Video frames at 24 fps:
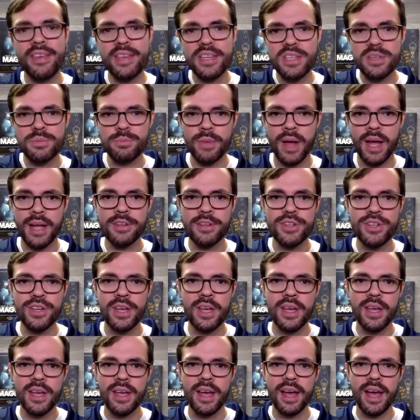this much
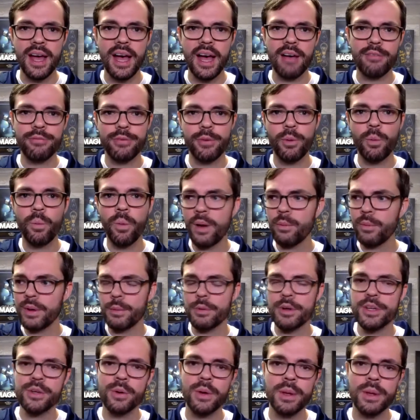uh, for what we
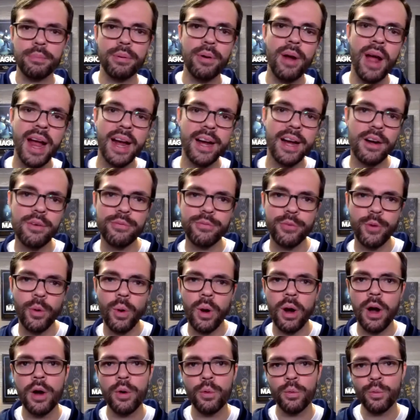were doing prior
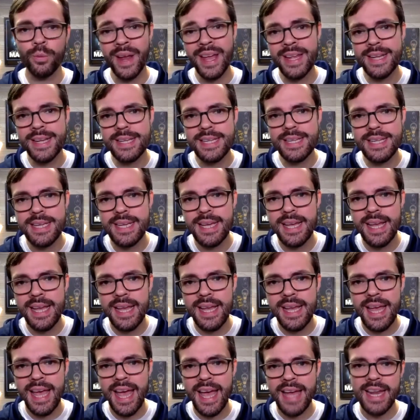for our rent.
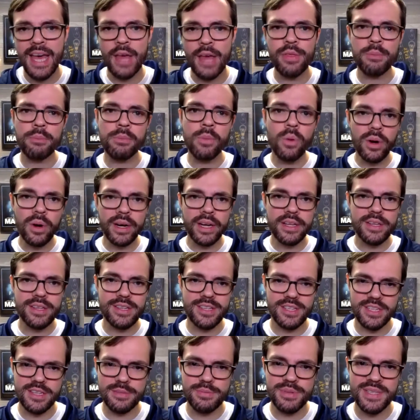And now the mortgage
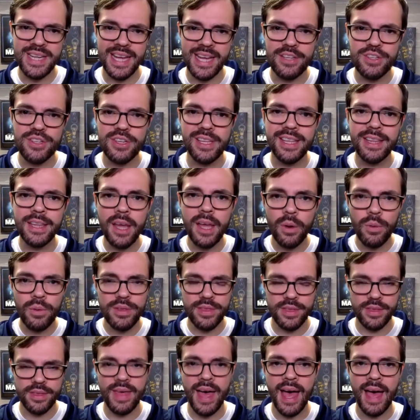is substantially lower
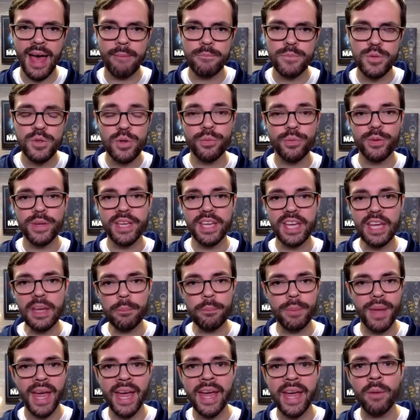than that. So if we
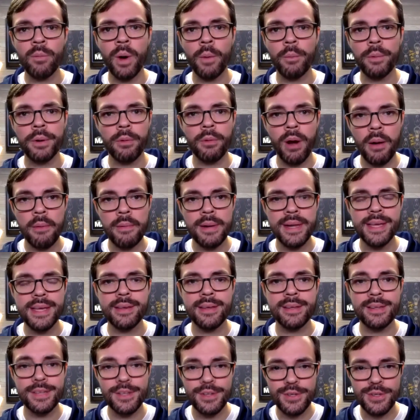keep paying what we were already
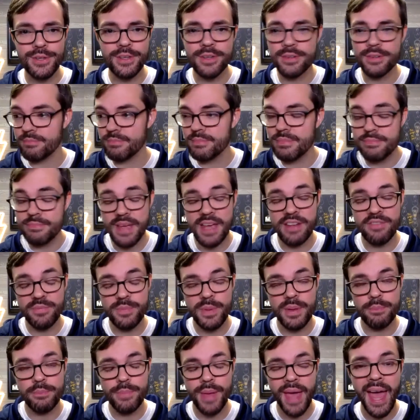conditioned and have
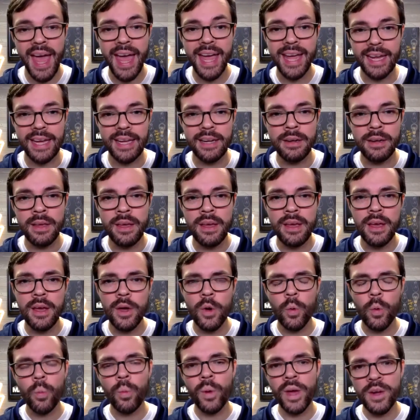been paying,
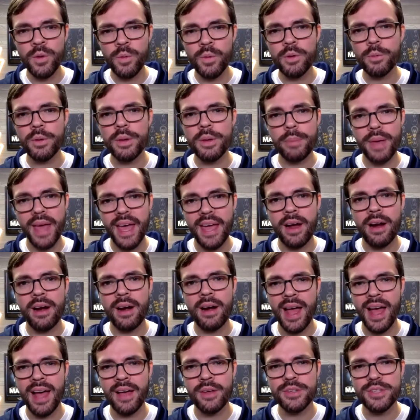when would we pay our
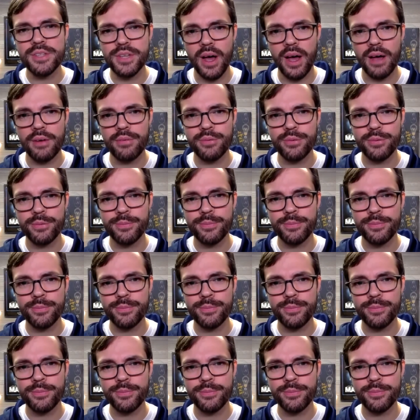house off?